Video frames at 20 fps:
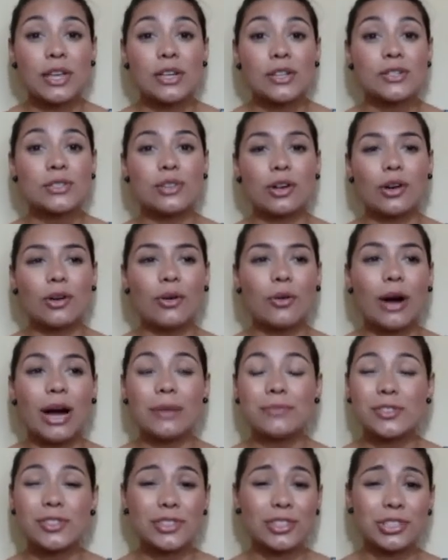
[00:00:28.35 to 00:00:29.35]
So
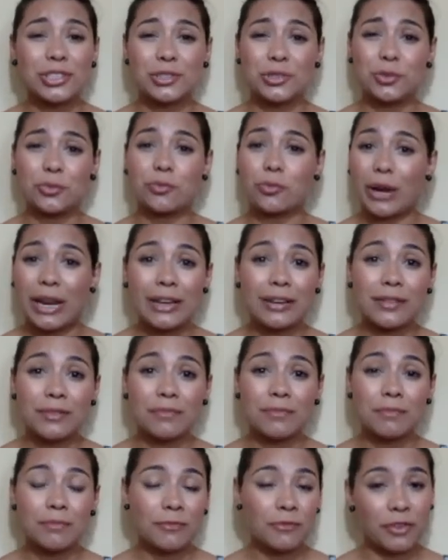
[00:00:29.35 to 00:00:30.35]
I'm just going to do
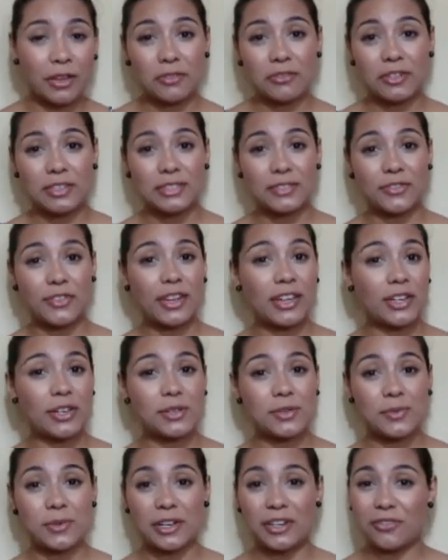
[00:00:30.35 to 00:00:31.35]
random favorites
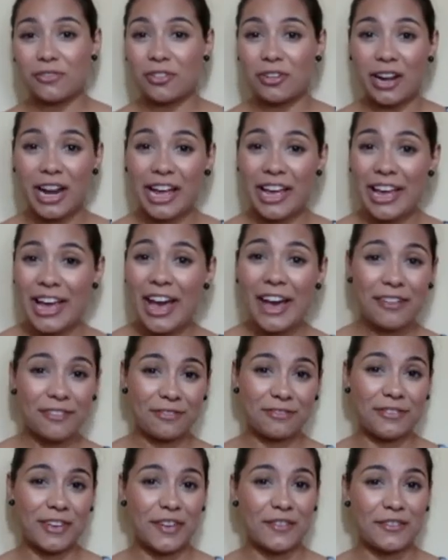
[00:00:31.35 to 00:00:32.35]
videos whenever I have
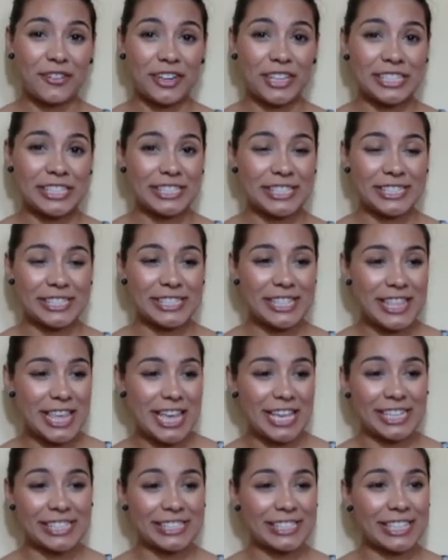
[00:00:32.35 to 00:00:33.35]
favorite
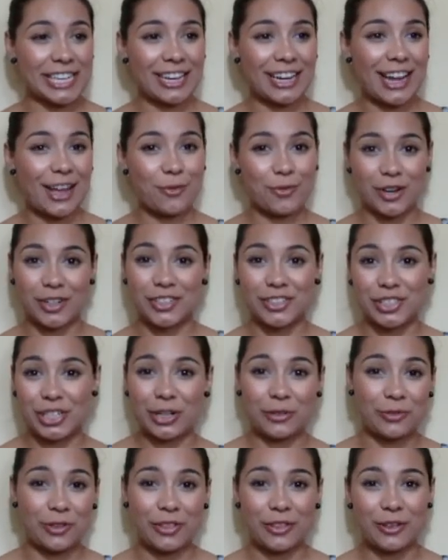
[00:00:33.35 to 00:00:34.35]
things that I want to
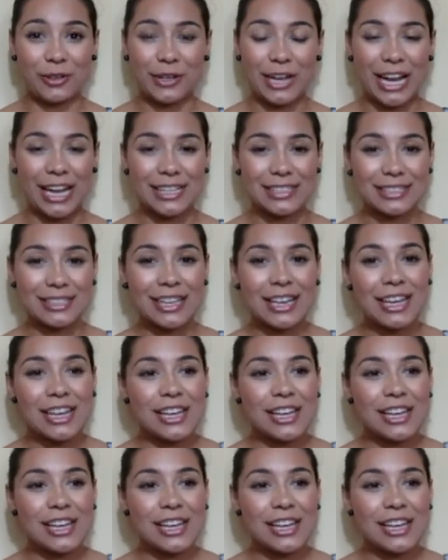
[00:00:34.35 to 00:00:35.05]
share with you guys.